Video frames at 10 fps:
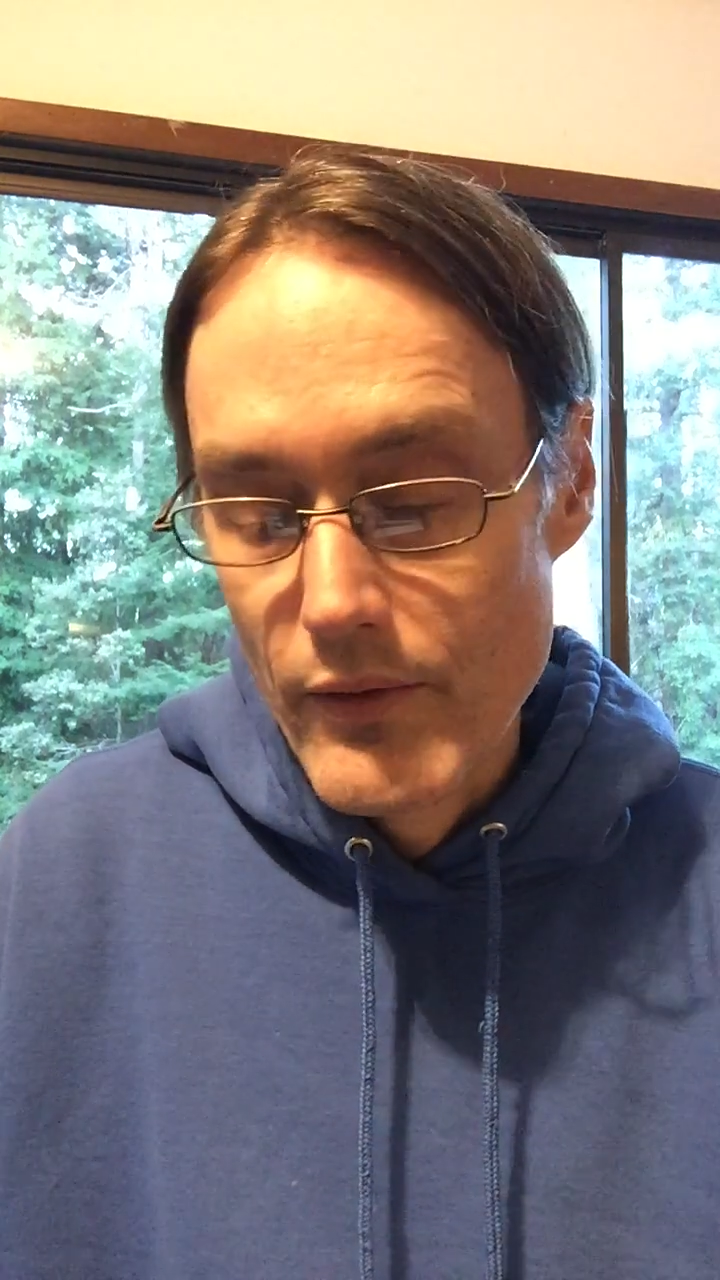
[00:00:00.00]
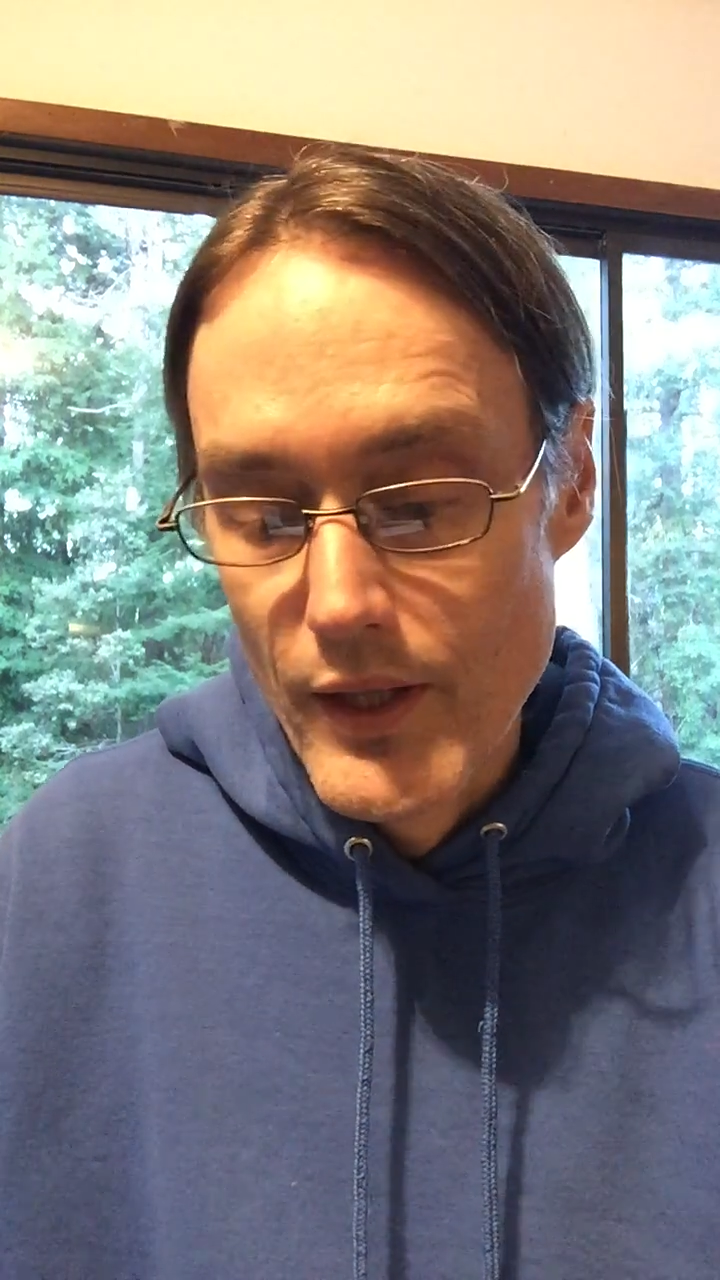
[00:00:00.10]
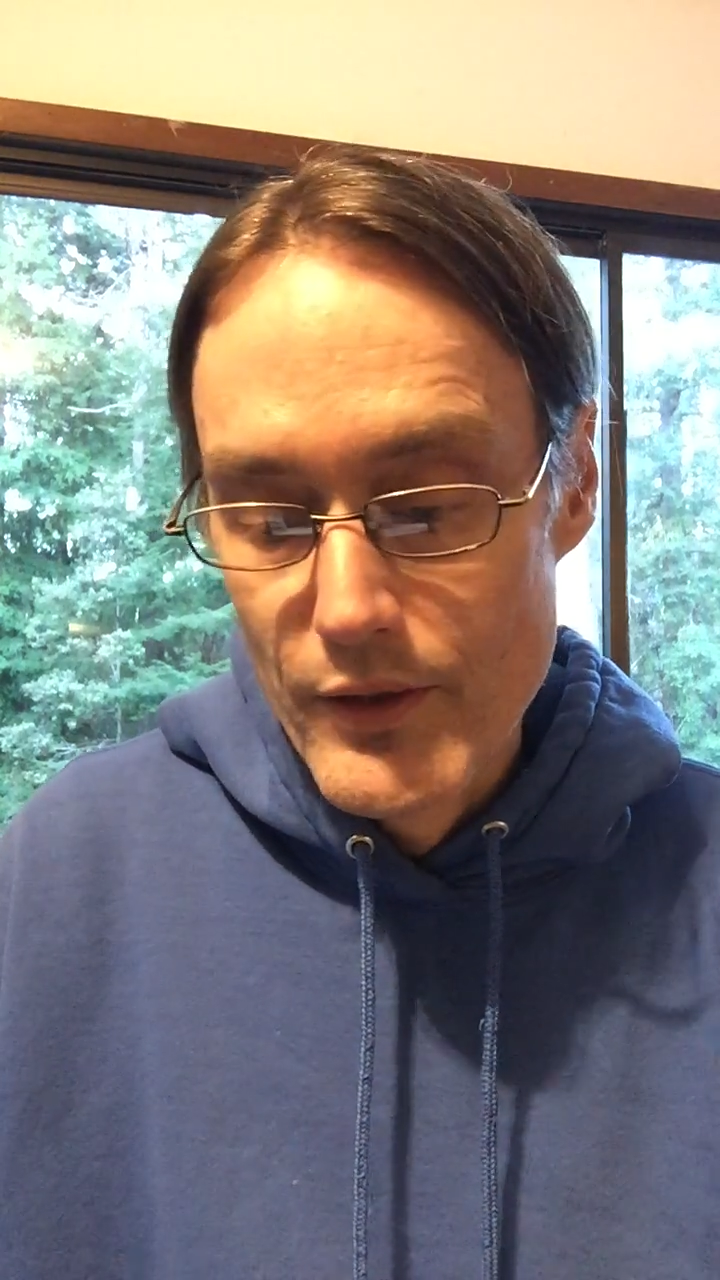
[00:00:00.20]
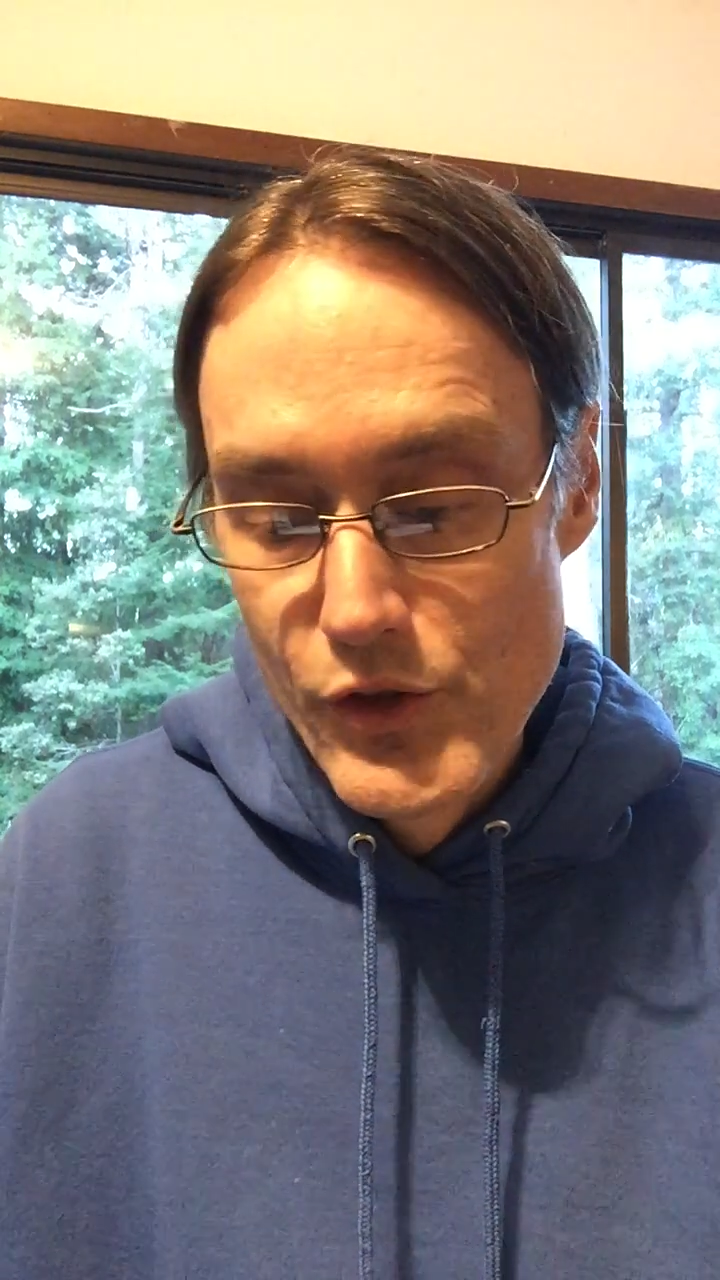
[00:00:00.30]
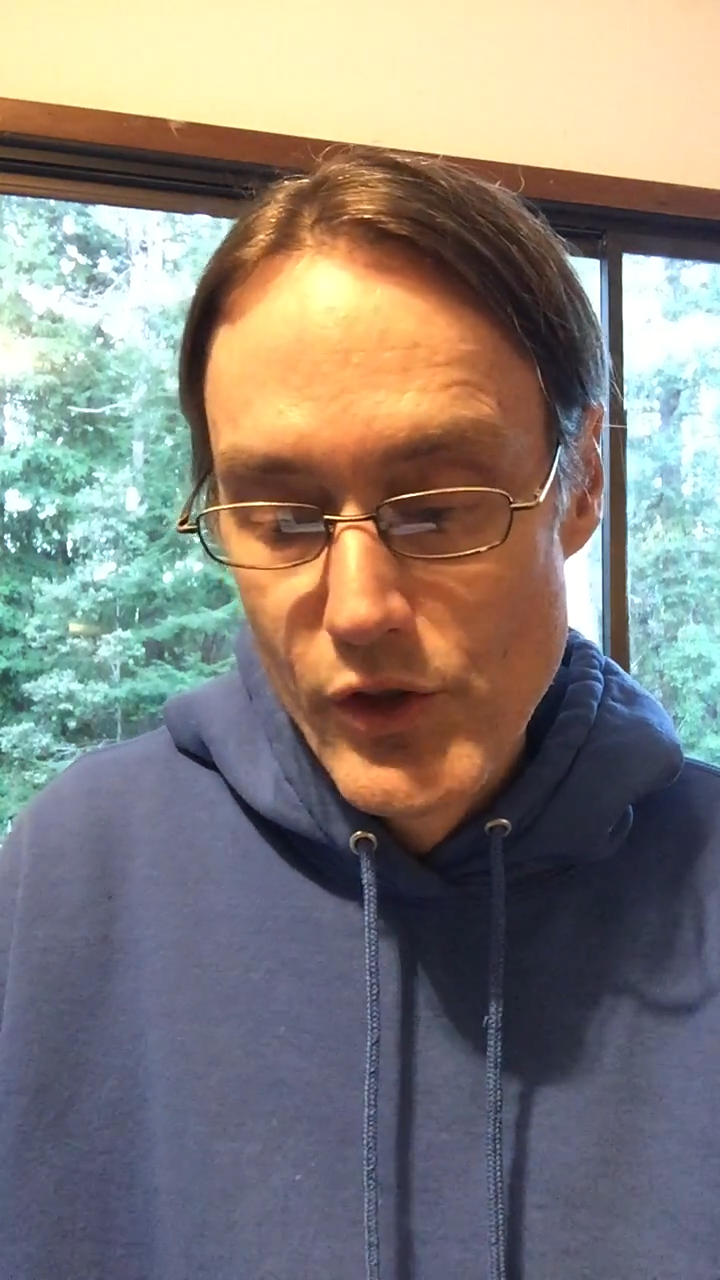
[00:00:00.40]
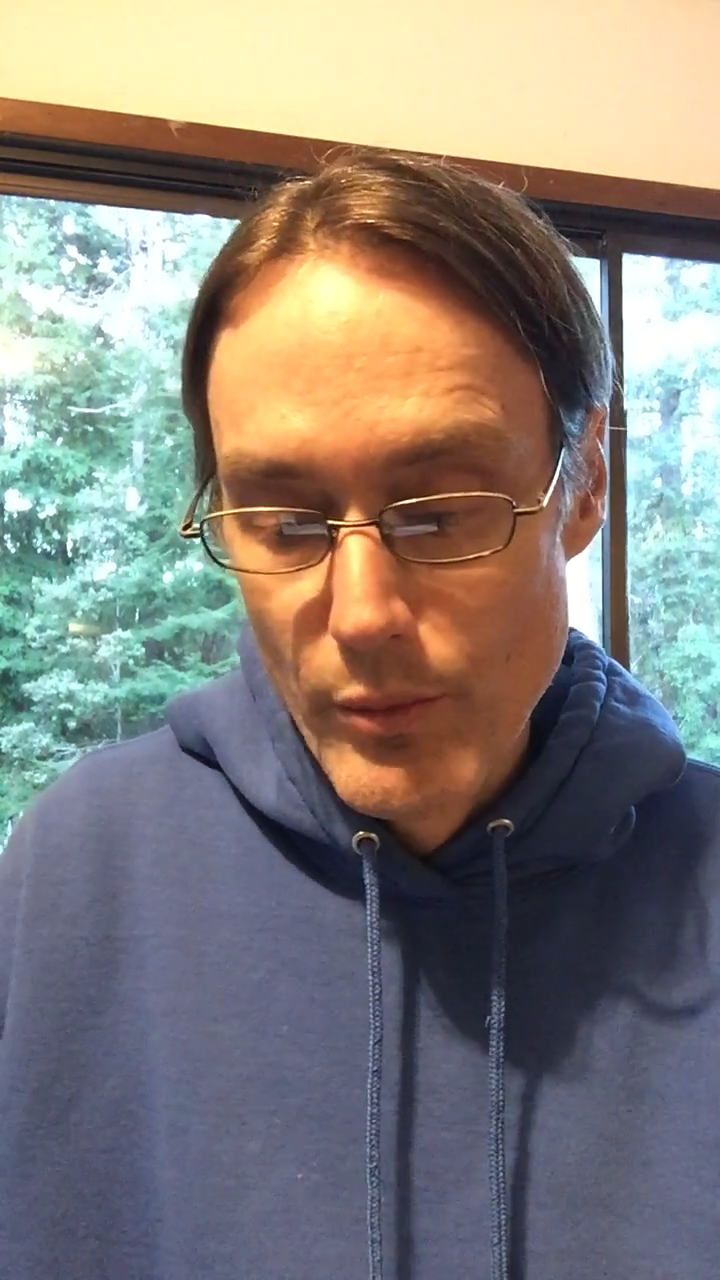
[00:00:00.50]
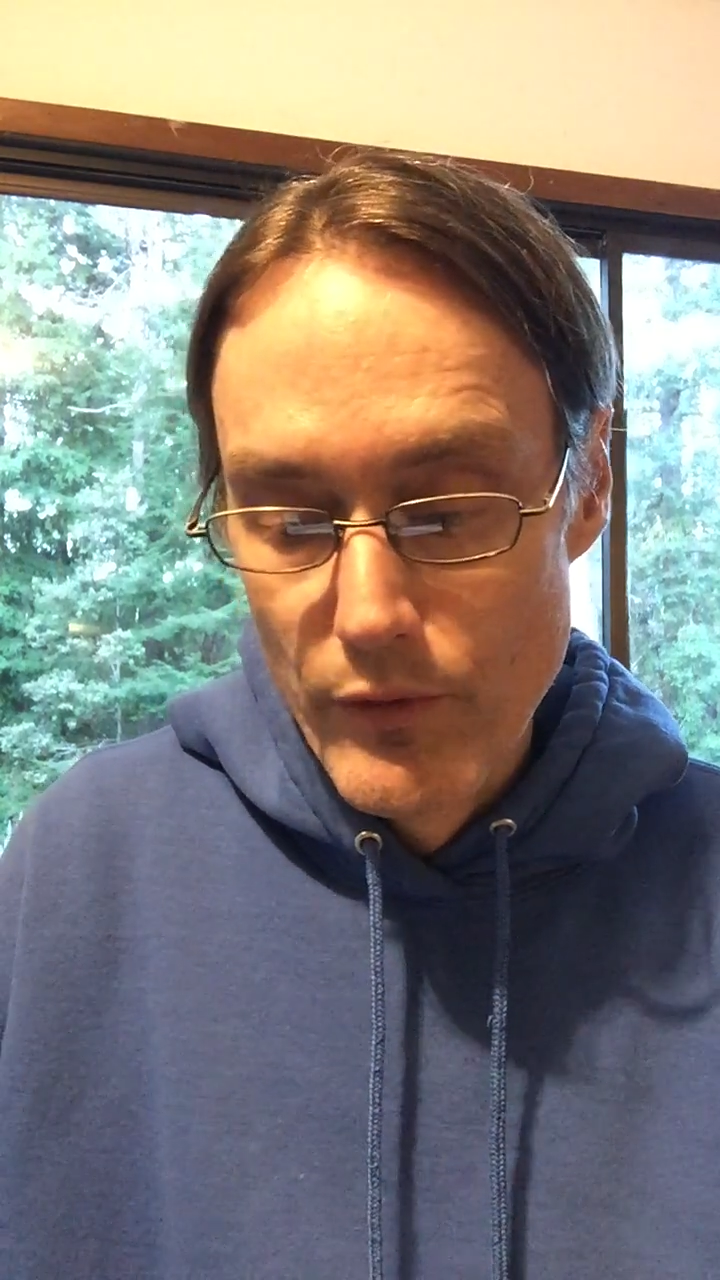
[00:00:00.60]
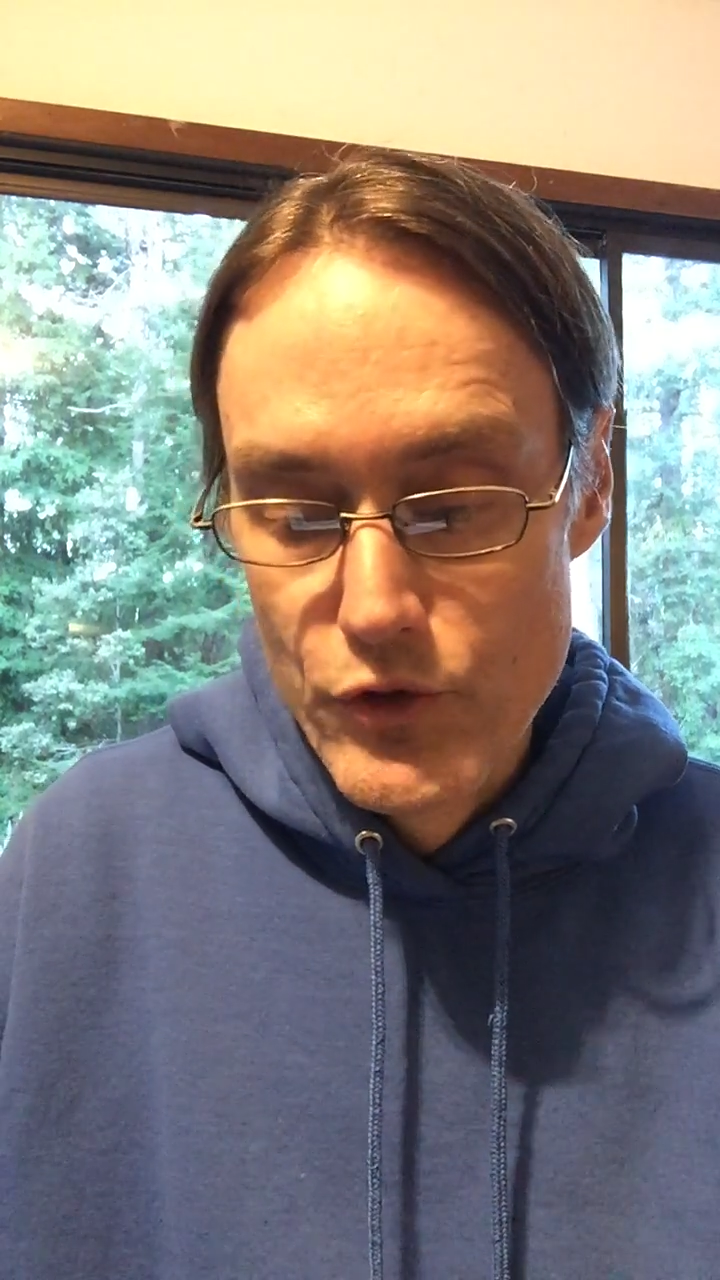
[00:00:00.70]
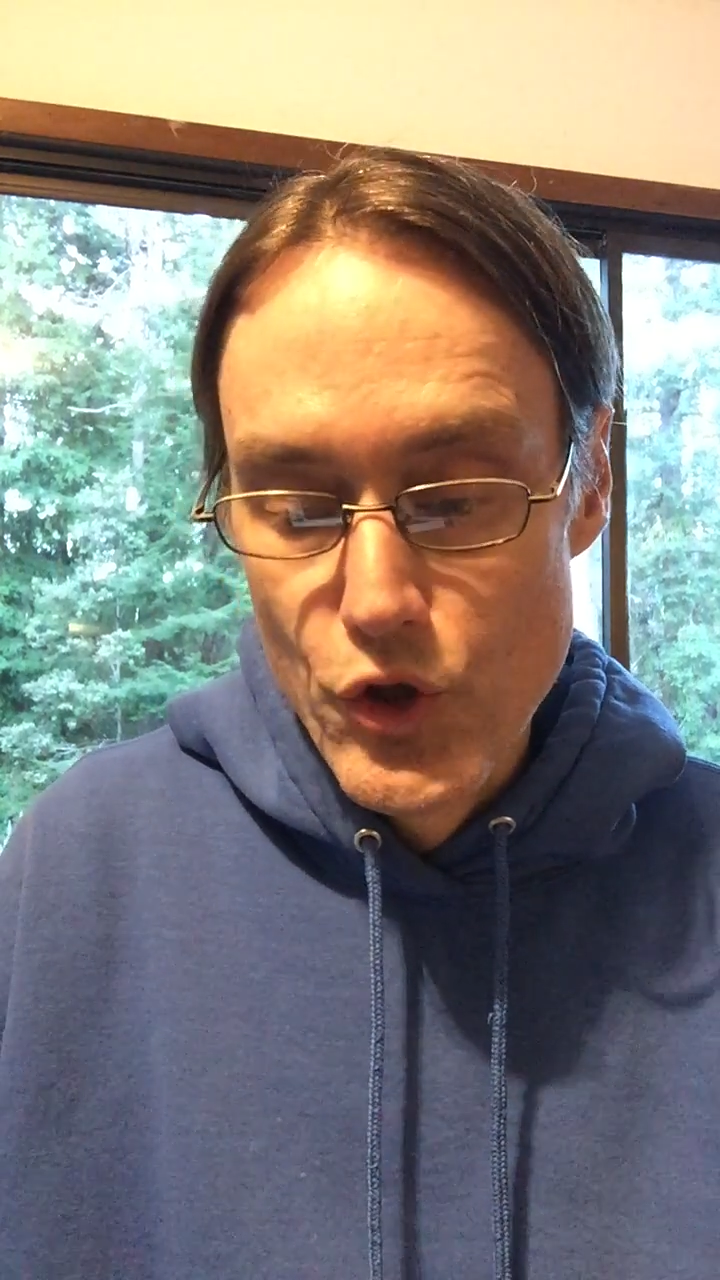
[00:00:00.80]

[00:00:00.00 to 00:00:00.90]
I've got some of